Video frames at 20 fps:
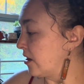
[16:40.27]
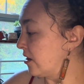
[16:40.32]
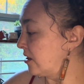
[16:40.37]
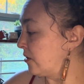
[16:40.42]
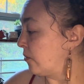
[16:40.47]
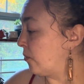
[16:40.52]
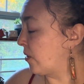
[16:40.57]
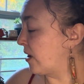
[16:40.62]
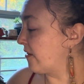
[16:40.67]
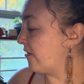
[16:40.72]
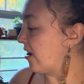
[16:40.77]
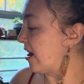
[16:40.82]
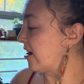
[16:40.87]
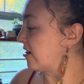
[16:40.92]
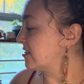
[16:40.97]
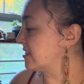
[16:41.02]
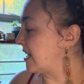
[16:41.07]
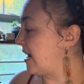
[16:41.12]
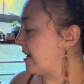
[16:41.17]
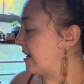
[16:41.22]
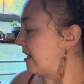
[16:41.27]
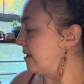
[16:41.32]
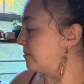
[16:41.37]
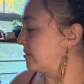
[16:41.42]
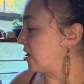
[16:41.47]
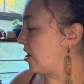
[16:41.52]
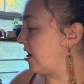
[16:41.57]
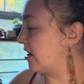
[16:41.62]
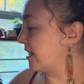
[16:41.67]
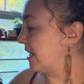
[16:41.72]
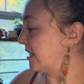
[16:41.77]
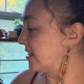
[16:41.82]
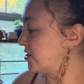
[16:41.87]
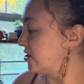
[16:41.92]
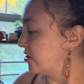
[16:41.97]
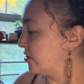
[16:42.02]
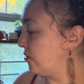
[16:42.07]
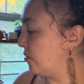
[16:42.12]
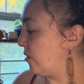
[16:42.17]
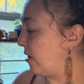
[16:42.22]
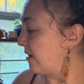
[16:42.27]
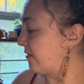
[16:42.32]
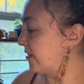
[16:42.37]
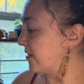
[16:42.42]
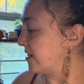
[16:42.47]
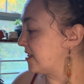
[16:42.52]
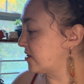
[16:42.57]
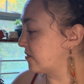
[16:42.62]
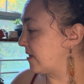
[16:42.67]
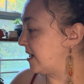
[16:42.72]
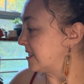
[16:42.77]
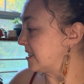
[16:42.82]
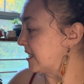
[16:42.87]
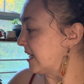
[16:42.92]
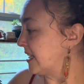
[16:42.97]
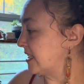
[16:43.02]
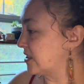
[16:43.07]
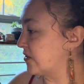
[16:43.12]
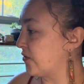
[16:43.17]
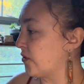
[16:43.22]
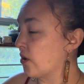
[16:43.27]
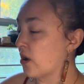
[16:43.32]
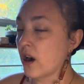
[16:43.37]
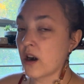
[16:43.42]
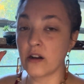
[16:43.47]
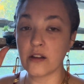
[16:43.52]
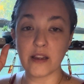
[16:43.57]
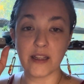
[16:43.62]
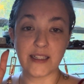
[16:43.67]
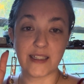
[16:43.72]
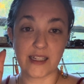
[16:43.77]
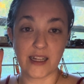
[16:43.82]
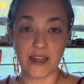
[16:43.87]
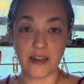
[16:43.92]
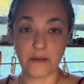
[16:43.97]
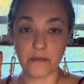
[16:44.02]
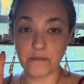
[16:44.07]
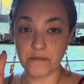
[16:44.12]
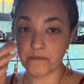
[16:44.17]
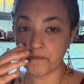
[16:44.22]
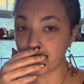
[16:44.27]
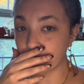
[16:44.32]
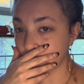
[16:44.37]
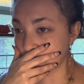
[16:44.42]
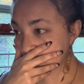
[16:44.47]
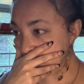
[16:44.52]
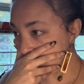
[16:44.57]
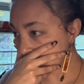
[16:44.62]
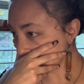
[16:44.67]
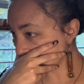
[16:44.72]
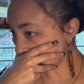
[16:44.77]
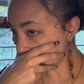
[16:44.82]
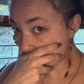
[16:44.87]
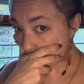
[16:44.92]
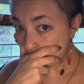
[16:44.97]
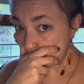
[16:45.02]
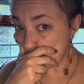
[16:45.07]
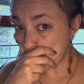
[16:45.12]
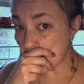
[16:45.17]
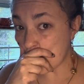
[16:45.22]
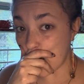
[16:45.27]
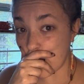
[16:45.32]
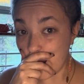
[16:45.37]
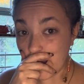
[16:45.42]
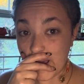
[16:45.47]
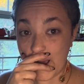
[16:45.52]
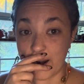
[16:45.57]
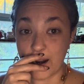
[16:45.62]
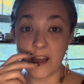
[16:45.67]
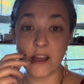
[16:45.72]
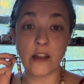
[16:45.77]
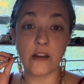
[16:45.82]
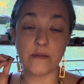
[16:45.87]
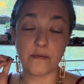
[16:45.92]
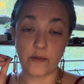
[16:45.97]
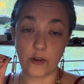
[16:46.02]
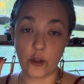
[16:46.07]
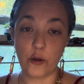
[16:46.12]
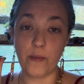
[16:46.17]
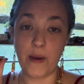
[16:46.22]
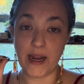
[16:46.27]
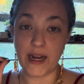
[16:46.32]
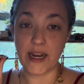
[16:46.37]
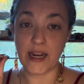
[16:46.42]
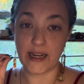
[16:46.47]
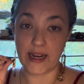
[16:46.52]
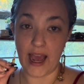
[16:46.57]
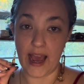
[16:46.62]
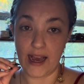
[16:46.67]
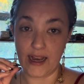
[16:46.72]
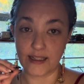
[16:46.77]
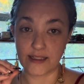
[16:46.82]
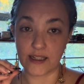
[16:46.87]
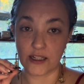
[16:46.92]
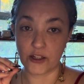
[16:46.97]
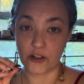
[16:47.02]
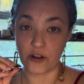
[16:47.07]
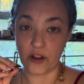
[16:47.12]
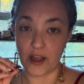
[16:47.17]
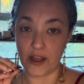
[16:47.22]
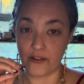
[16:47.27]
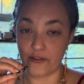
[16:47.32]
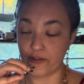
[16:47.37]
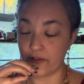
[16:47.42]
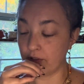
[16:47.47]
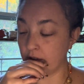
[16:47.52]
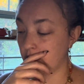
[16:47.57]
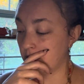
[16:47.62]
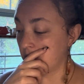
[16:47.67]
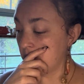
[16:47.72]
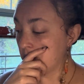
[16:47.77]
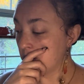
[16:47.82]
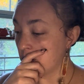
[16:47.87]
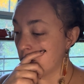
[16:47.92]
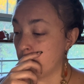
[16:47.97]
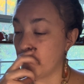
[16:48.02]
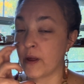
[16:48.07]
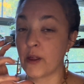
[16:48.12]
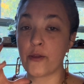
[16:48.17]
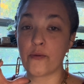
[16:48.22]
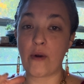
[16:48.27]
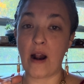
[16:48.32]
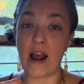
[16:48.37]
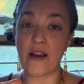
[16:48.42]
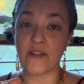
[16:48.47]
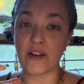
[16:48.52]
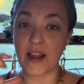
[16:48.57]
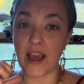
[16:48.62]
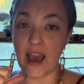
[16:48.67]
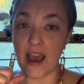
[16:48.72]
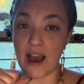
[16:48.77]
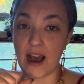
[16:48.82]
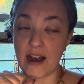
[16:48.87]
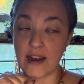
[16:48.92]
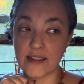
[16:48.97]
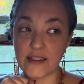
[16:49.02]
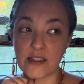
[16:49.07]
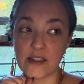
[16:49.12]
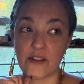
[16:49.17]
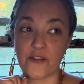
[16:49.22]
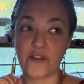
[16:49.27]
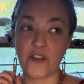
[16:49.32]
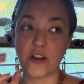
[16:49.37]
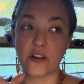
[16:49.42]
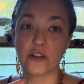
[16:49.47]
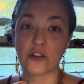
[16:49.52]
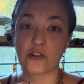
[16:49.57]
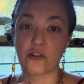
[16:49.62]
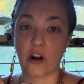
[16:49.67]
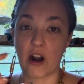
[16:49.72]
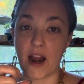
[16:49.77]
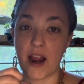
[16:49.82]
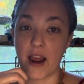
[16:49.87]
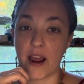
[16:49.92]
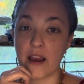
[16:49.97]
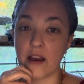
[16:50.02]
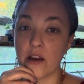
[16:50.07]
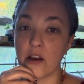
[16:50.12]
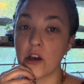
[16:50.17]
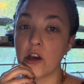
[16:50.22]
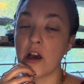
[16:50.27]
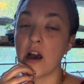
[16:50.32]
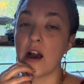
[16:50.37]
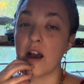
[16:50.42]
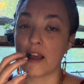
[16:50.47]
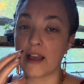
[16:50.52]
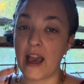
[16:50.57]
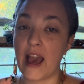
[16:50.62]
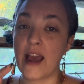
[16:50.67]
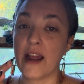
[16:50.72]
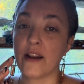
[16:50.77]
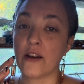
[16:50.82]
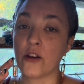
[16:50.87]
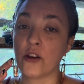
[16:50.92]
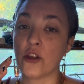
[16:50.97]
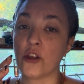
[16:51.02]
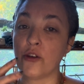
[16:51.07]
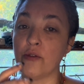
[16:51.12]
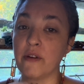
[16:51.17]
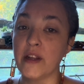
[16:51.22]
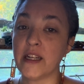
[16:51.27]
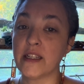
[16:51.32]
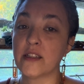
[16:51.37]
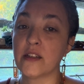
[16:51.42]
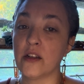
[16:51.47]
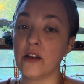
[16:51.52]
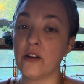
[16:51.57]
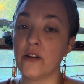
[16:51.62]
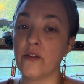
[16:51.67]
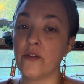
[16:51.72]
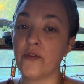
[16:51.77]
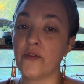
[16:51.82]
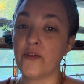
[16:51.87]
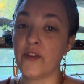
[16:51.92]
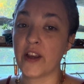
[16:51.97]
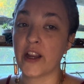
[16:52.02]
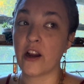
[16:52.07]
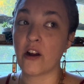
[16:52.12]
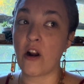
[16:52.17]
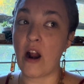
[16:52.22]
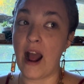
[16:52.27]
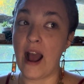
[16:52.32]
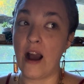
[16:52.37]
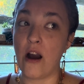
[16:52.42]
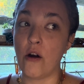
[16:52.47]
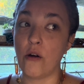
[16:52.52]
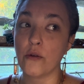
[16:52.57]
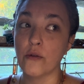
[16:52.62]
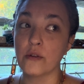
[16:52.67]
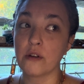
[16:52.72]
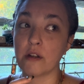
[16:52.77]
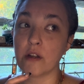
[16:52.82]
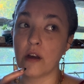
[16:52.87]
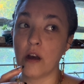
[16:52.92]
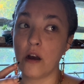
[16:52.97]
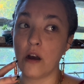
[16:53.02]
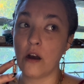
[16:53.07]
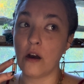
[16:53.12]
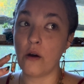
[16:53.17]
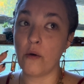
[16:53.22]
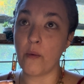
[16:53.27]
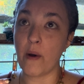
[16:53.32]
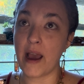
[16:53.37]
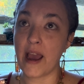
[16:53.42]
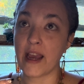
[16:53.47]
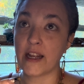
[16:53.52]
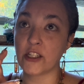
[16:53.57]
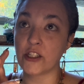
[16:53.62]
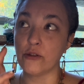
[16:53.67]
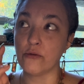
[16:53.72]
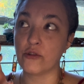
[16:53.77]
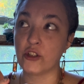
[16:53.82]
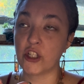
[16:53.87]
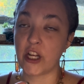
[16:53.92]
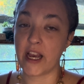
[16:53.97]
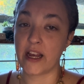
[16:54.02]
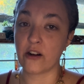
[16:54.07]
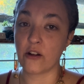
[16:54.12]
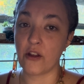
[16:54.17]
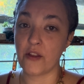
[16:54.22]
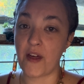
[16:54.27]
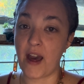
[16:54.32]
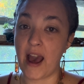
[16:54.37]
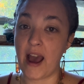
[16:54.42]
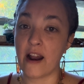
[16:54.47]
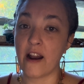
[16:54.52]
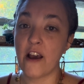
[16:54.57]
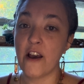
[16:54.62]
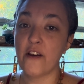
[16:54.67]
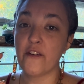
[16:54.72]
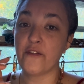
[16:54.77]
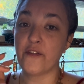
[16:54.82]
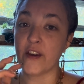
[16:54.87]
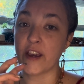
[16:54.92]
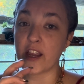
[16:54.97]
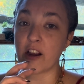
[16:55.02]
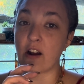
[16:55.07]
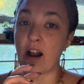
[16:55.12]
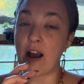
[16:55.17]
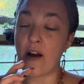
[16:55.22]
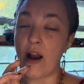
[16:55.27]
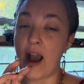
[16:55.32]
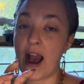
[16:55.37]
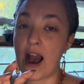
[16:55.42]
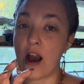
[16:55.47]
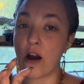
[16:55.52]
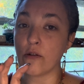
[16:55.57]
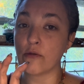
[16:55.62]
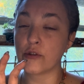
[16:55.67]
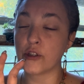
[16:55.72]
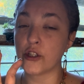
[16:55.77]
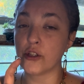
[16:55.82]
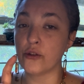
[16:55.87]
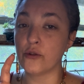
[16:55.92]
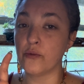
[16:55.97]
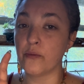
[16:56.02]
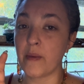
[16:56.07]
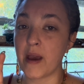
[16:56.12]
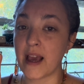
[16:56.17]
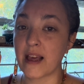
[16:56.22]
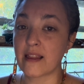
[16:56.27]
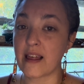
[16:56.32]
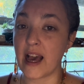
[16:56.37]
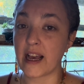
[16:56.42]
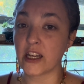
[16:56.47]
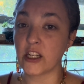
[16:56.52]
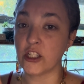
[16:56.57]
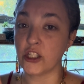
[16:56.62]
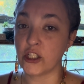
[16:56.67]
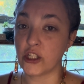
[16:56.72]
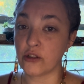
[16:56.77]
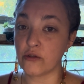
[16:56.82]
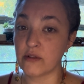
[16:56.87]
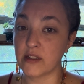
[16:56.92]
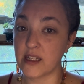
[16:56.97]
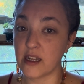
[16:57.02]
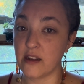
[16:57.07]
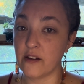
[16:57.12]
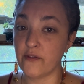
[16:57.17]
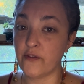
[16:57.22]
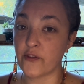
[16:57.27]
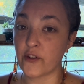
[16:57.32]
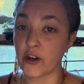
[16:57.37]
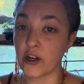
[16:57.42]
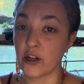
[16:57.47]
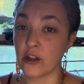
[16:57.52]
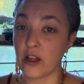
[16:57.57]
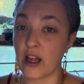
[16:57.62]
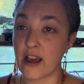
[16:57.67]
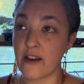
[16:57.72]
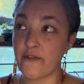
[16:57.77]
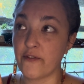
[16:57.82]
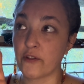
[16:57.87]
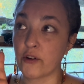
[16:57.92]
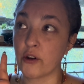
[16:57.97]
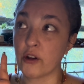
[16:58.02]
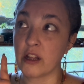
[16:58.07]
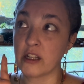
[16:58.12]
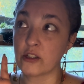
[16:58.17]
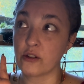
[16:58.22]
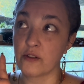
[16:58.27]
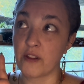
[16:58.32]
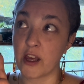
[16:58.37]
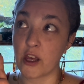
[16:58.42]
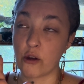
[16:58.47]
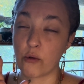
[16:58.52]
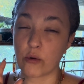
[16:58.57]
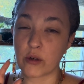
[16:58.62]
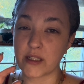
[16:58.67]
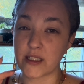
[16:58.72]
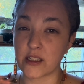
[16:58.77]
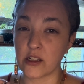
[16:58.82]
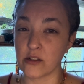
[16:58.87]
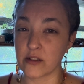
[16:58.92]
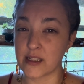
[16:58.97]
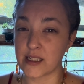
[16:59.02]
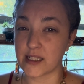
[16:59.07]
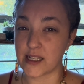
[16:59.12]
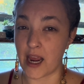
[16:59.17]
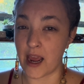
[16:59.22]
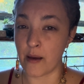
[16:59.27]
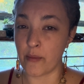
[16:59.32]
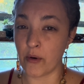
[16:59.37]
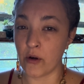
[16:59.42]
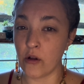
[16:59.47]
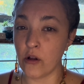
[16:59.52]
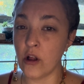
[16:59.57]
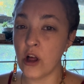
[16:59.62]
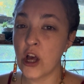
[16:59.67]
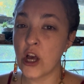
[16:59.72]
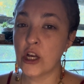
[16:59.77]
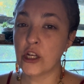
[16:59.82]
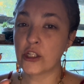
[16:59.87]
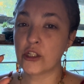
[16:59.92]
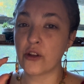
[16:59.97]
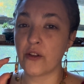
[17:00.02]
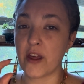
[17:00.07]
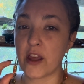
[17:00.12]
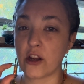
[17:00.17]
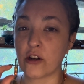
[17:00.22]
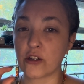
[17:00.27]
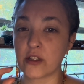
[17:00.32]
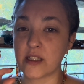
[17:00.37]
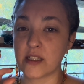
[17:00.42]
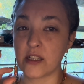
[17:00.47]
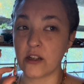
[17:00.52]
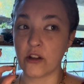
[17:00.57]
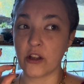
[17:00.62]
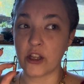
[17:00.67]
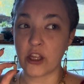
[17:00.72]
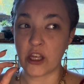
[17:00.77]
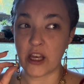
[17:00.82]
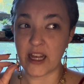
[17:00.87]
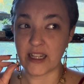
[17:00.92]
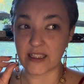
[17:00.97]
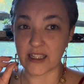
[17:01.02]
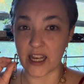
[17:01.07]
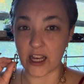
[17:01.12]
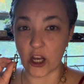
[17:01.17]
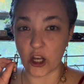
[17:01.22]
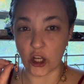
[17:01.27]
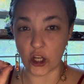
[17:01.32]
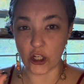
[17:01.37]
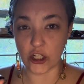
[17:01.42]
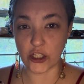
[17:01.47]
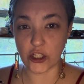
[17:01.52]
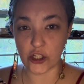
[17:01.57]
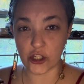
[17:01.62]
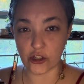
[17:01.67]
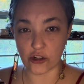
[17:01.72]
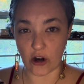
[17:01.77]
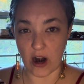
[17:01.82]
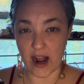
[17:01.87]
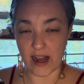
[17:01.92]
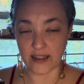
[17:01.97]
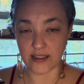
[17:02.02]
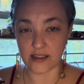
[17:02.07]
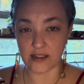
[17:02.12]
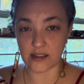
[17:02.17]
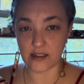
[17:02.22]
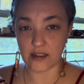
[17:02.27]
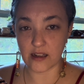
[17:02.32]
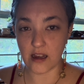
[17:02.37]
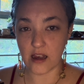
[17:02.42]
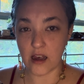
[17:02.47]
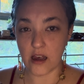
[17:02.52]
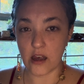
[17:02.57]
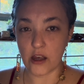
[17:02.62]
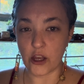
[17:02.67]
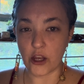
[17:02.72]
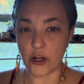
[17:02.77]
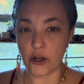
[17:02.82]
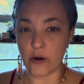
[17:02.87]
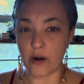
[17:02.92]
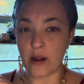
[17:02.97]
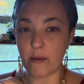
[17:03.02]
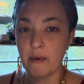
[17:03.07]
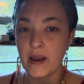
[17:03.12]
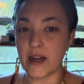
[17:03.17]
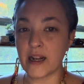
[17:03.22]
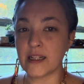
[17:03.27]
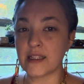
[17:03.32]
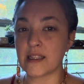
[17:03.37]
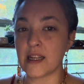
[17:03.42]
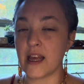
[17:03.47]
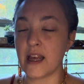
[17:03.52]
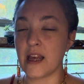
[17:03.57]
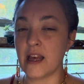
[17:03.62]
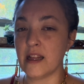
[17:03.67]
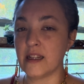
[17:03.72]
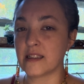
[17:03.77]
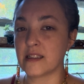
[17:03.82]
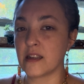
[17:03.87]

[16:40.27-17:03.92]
Whatever air sign I'm talking to, whoever this resonates for, listen, I get it. You may need chaos in your life. You may thrive in chaos. It feels great. Again, you need to figure out a way to channel that, figure out how to make that conducive for your life, so that you are still stable, so that it's like a good stress. You know what I mean? It's